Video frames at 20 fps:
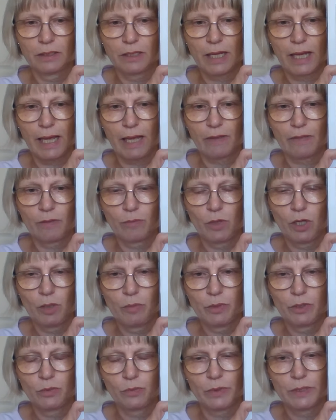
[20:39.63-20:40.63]
At the
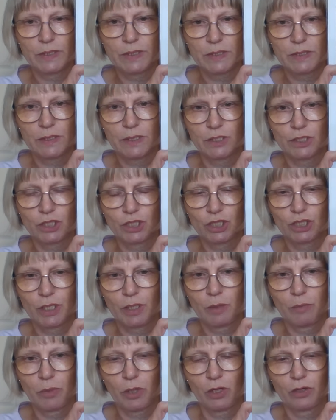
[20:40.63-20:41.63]
moment we stitch
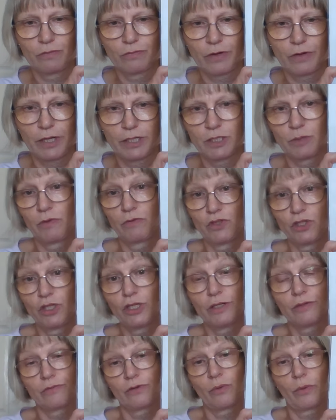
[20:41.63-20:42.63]
sheep on a Friday. We've done
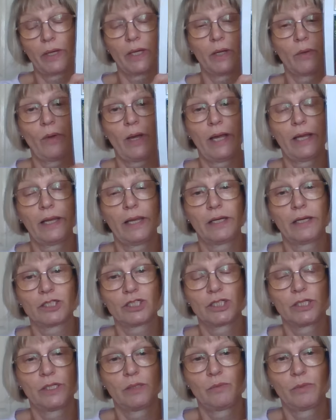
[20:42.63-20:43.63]
it for quite a while
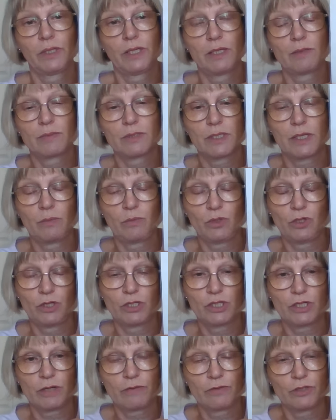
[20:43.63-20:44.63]
actually, and we keep saying we're going
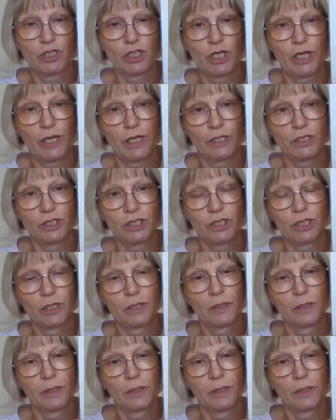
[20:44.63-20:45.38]
to have a change.